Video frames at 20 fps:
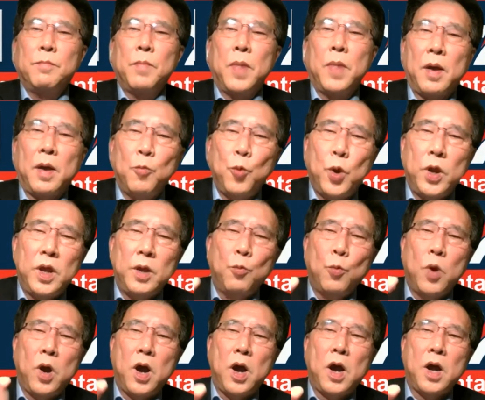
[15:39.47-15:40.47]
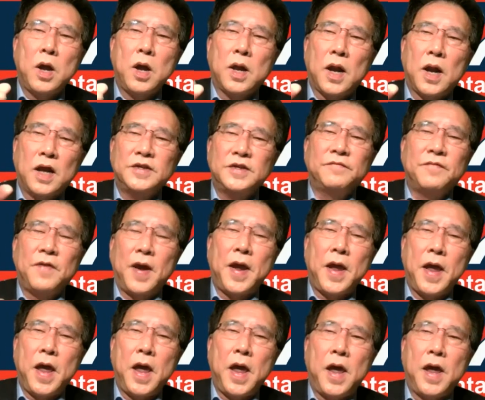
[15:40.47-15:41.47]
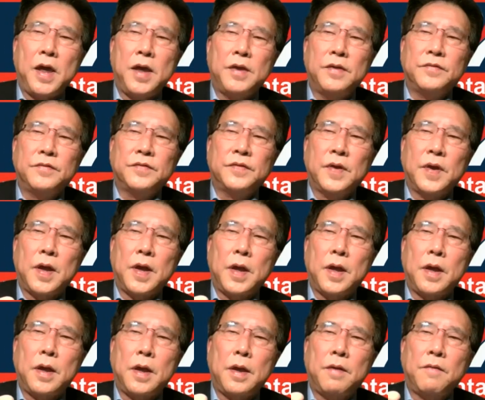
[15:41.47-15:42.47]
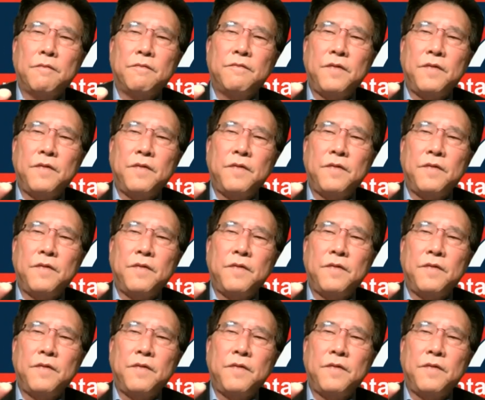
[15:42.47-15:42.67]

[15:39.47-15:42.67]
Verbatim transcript: but we were classified as uh,